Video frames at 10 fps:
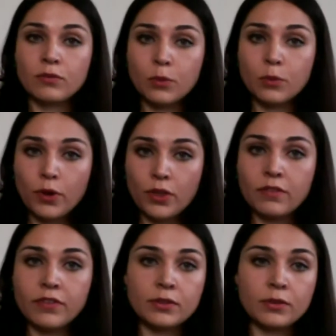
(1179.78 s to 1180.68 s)
with
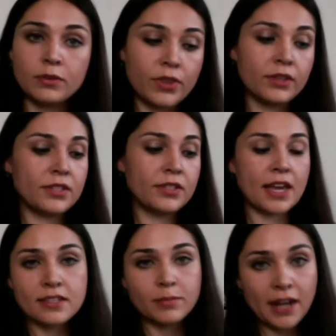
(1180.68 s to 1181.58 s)
the design
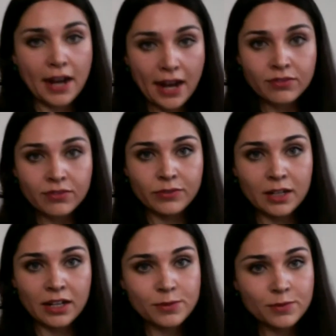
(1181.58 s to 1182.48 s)
system that I have
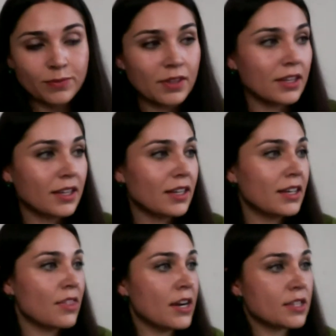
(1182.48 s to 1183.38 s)
developed.
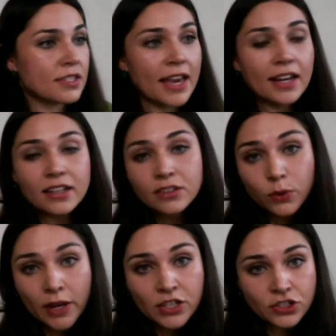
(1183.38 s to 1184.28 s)
There is a second
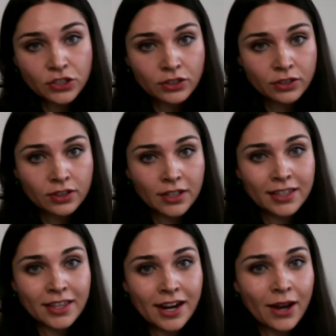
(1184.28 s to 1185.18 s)
question
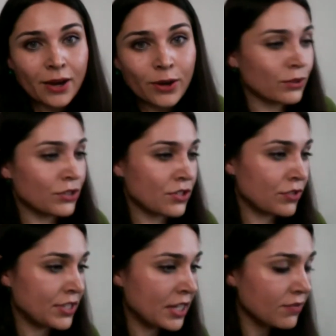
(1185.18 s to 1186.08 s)
that I also just
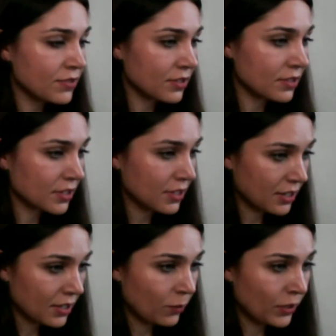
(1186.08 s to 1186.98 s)
received,
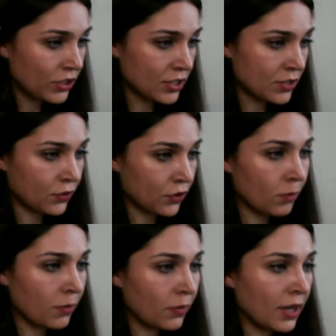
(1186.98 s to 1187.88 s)
which is
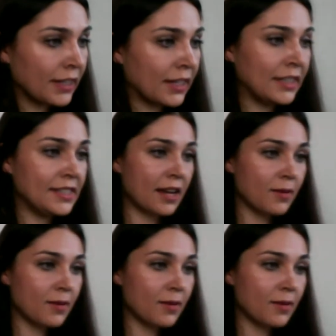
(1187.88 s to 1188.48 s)
from Annalisa.